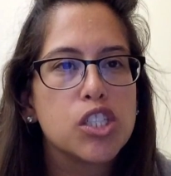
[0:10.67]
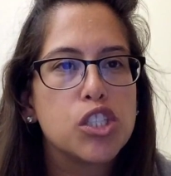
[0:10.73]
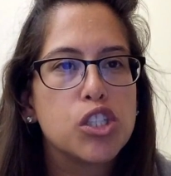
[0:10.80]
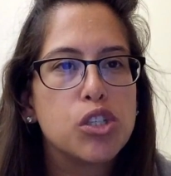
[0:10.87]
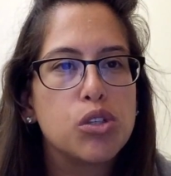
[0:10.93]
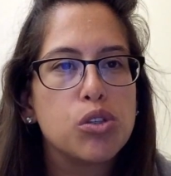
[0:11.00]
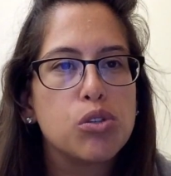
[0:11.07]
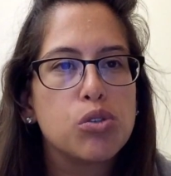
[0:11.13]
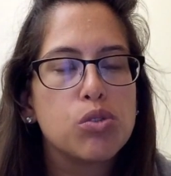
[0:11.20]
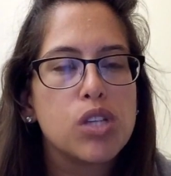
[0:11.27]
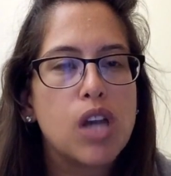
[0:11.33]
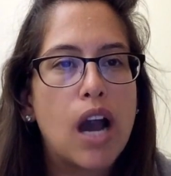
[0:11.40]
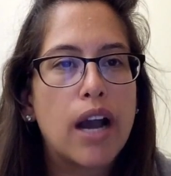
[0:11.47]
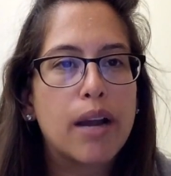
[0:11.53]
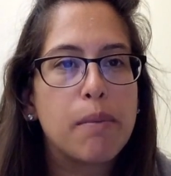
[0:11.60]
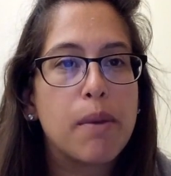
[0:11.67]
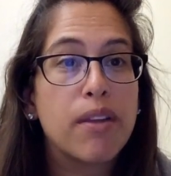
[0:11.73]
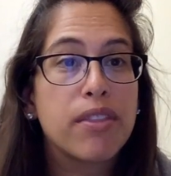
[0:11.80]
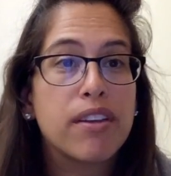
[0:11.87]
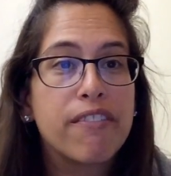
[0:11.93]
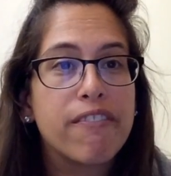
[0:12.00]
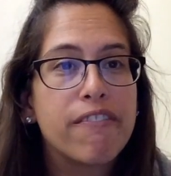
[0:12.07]
to talk
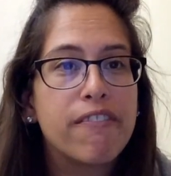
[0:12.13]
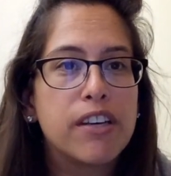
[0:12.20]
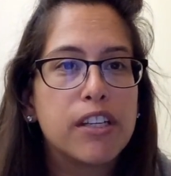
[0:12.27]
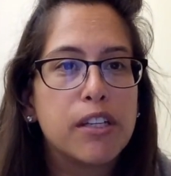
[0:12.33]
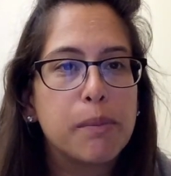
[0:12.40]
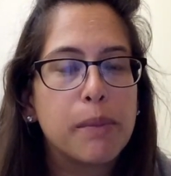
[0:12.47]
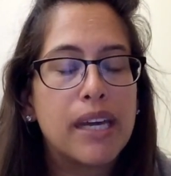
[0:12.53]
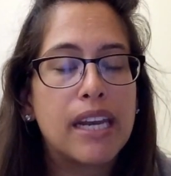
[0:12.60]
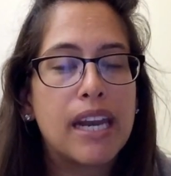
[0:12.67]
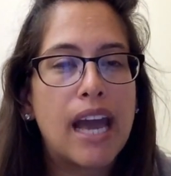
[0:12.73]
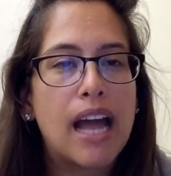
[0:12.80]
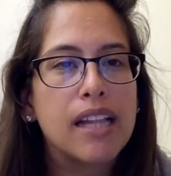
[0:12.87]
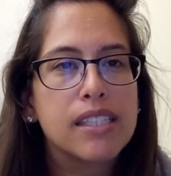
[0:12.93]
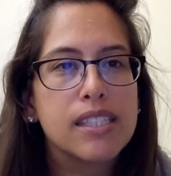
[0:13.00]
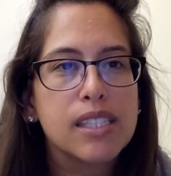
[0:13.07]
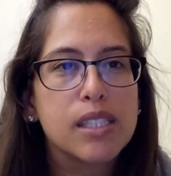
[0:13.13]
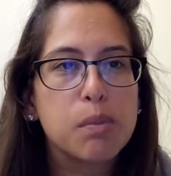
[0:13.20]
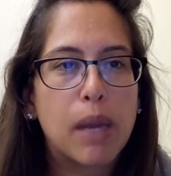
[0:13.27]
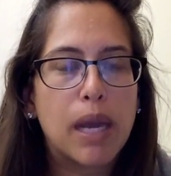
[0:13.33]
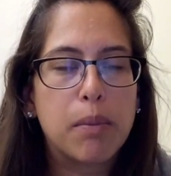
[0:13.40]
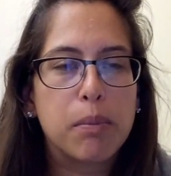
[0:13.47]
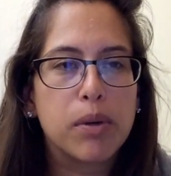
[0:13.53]
about the film analysis
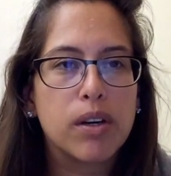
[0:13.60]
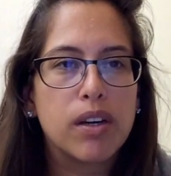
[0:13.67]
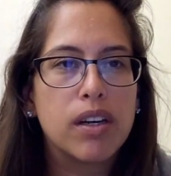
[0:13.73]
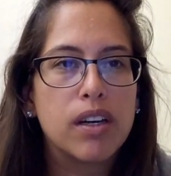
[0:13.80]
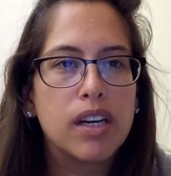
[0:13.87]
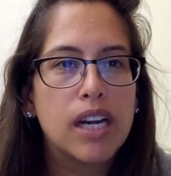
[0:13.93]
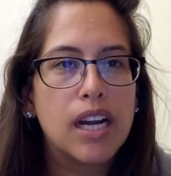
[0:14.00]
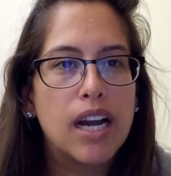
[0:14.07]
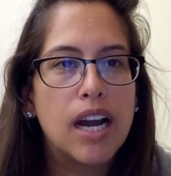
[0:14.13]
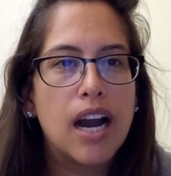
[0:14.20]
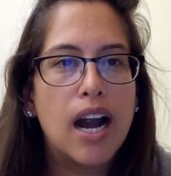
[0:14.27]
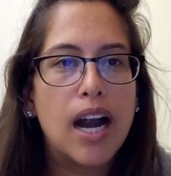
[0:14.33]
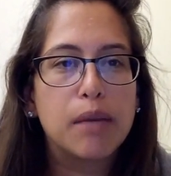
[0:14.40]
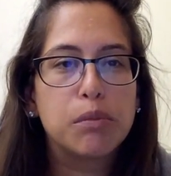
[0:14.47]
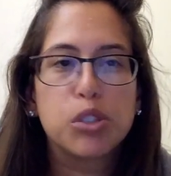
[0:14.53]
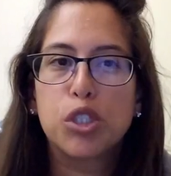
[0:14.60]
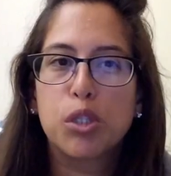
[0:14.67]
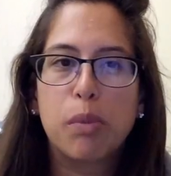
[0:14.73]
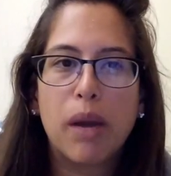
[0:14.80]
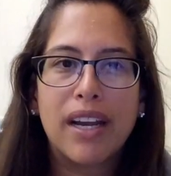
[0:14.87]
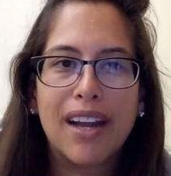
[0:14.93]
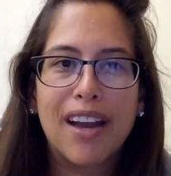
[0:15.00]
paper. I'm sure
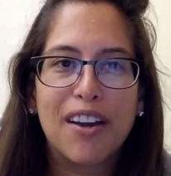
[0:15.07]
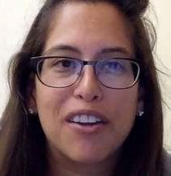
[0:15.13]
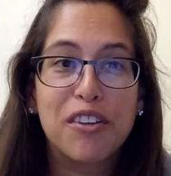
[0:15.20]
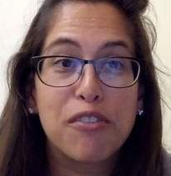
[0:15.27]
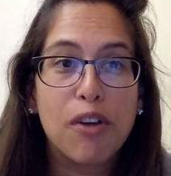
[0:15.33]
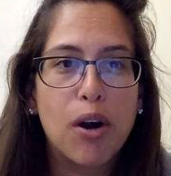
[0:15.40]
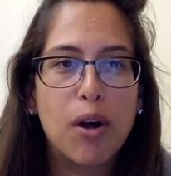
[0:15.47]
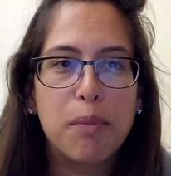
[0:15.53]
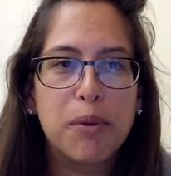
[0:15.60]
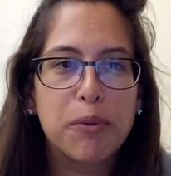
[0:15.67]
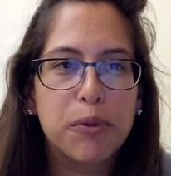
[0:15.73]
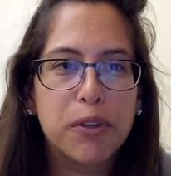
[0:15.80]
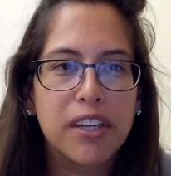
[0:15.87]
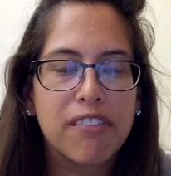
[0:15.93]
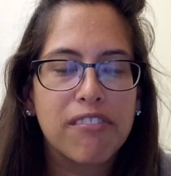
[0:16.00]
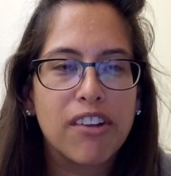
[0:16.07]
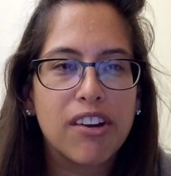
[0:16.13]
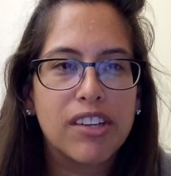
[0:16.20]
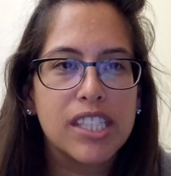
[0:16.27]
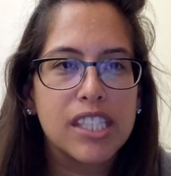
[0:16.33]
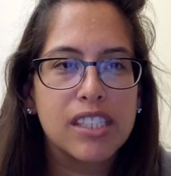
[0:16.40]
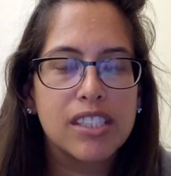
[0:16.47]
by now you've all been working
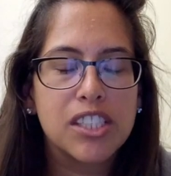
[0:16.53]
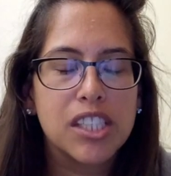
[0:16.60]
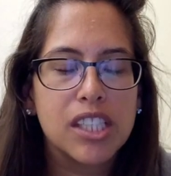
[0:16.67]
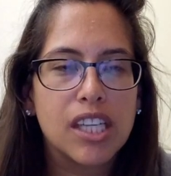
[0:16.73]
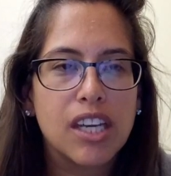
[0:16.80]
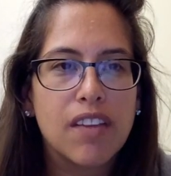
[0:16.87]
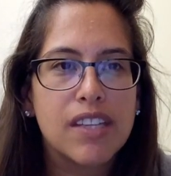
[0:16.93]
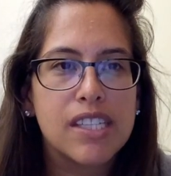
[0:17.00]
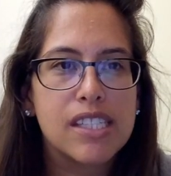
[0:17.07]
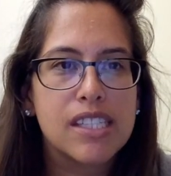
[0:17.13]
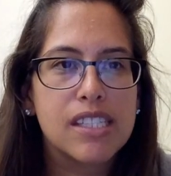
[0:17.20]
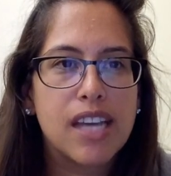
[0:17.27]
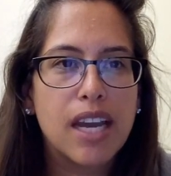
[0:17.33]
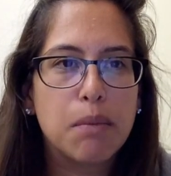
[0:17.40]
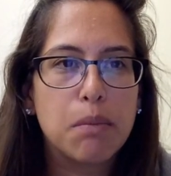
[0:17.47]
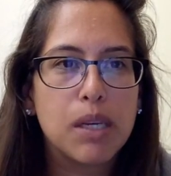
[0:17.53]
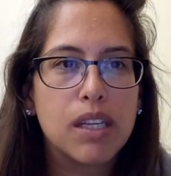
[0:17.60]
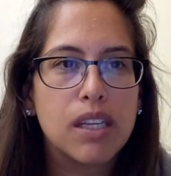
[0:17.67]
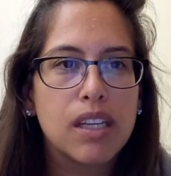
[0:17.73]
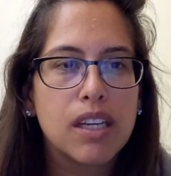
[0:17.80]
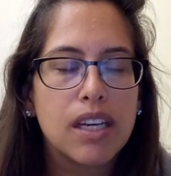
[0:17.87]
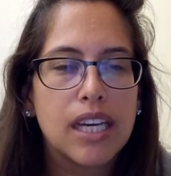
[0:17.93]
very diligently on this assignment.
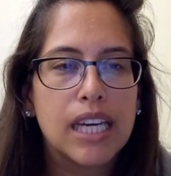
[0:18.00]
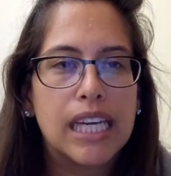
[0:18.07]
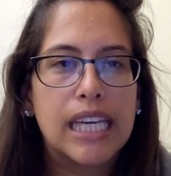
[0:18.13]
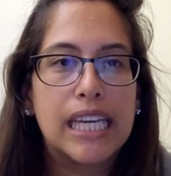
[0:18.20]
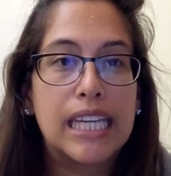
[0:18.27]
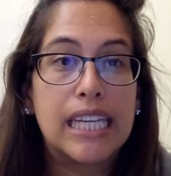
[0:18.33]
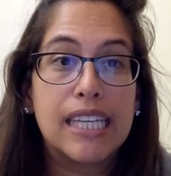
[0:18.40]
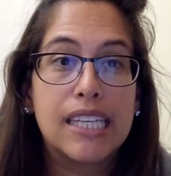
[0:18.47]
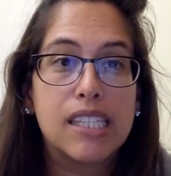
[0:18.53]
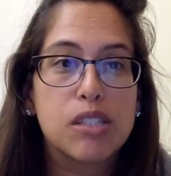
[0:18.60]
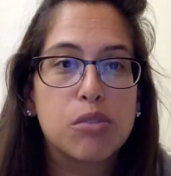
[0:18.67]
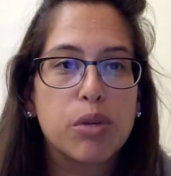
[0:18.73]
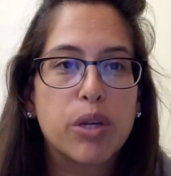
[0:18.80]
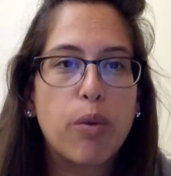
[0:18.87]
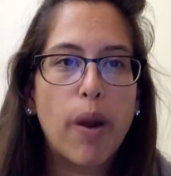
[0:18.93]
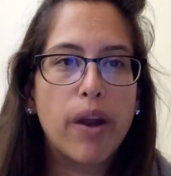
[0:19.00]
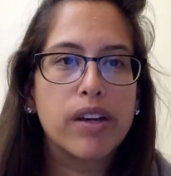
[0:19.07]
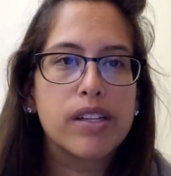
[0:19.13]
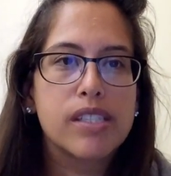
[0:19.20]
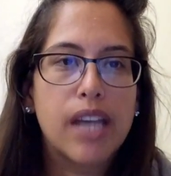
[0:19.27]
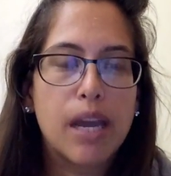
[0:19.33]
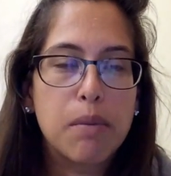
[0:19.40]
It is a required
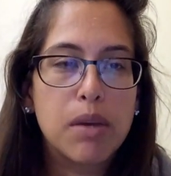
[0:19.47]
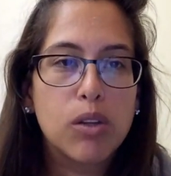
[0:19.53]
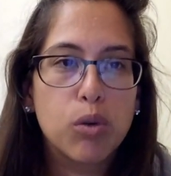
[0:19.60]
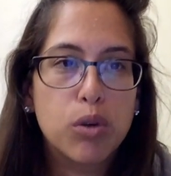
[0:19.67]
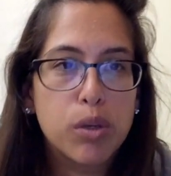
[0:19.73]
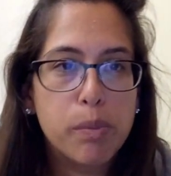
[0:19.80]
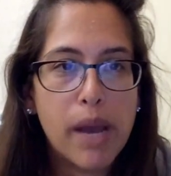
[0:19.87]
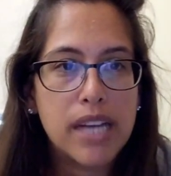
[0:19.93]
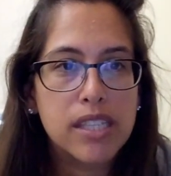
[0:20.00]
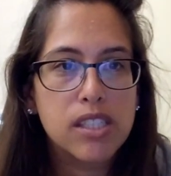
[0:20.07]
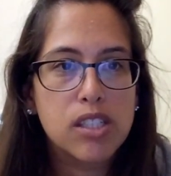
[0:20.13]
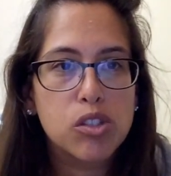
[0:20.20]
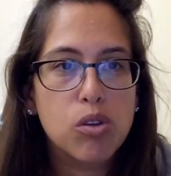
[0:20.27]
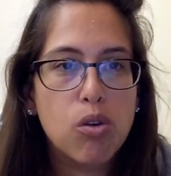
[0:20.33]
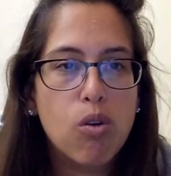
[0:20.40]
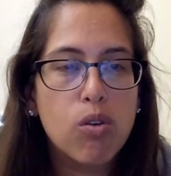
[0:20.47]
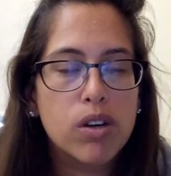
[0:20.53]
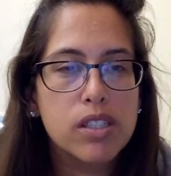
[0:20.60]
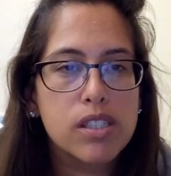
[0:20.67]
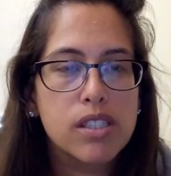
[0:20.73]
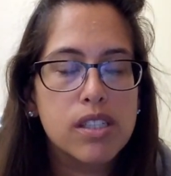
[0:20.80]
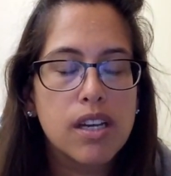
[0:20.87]
assignment in order to pass this
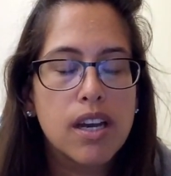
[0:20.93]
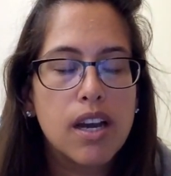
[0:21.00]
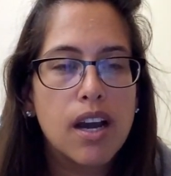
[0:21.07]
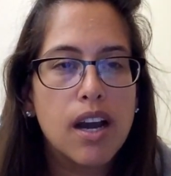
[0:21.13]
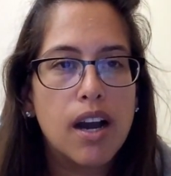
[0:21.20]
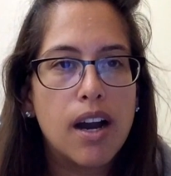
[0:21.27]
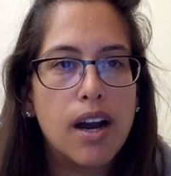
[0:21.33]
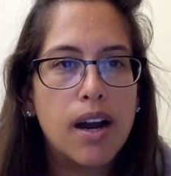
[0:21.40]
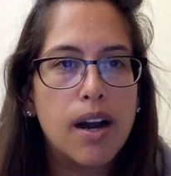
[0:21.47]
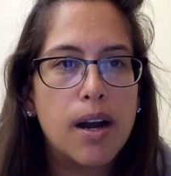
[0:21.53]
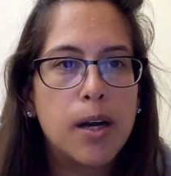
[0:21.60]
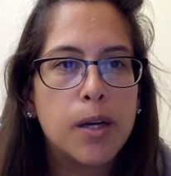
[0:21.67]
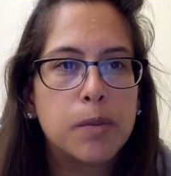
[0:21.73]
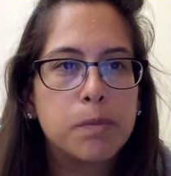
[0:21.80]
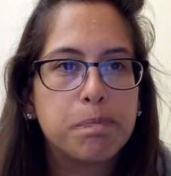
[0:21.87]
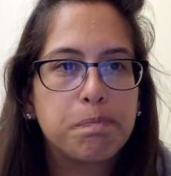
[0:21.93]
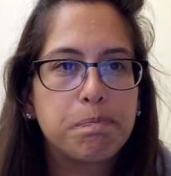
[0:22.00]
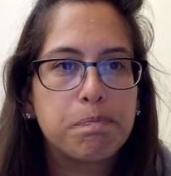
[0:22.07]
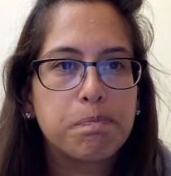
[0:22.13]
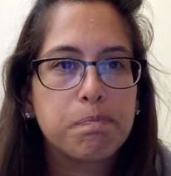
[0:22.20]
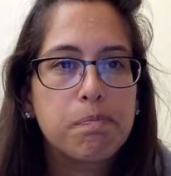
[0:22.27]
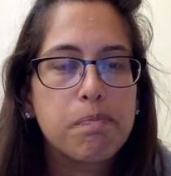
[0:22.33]
course.
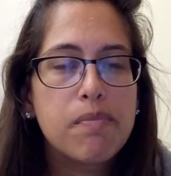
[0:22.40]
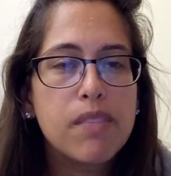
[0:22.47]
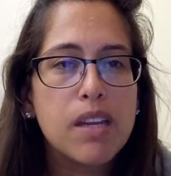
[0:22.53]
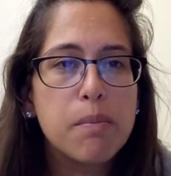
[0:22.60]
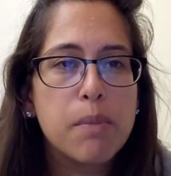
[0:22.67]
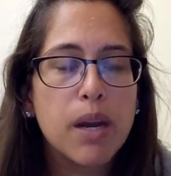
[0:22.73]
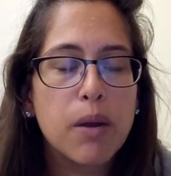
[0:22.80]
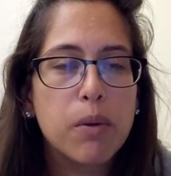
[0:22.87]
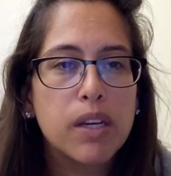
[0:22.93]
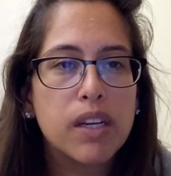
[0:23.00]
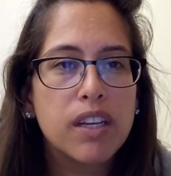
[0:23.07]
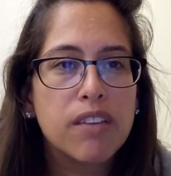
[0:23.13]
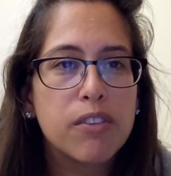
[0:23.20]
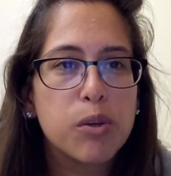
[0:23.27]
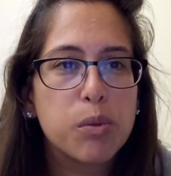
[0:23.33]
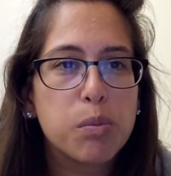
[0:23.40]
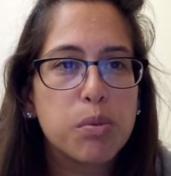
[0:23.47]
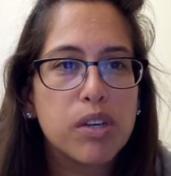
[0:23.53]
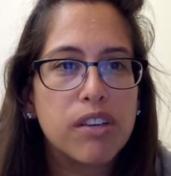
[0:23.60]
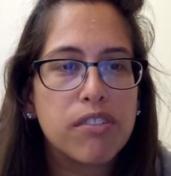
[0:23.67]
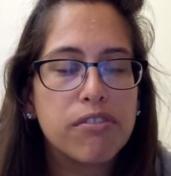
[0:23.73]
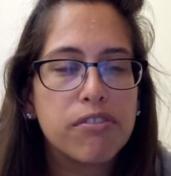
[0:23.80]
But I wanted to give you a
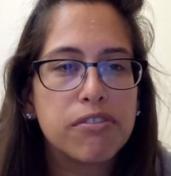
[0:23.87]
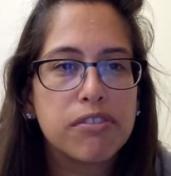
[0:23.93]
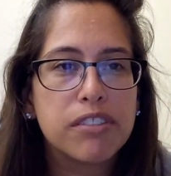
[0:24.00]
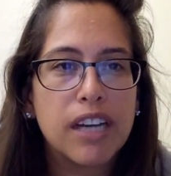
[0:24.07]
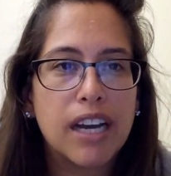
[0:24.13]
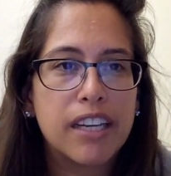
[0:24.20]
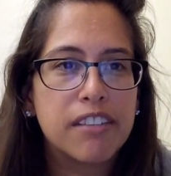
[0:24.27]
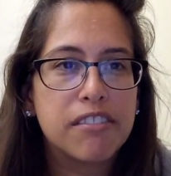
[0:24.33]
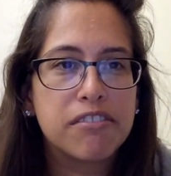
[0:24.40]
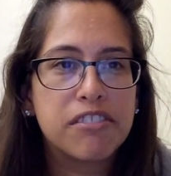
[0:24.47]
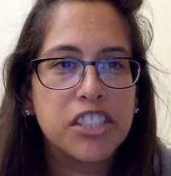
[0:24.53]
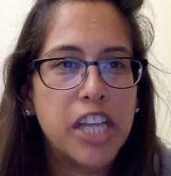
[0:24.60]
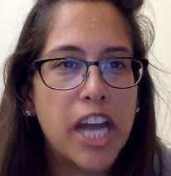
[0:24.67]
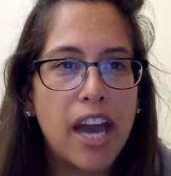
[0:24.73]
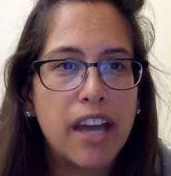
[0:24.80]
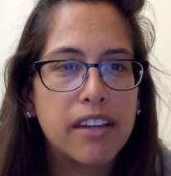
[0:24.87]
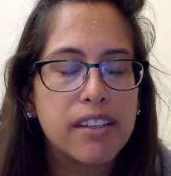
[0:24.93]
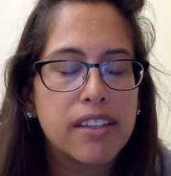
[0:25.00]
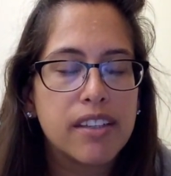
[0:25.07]
brief kind of chat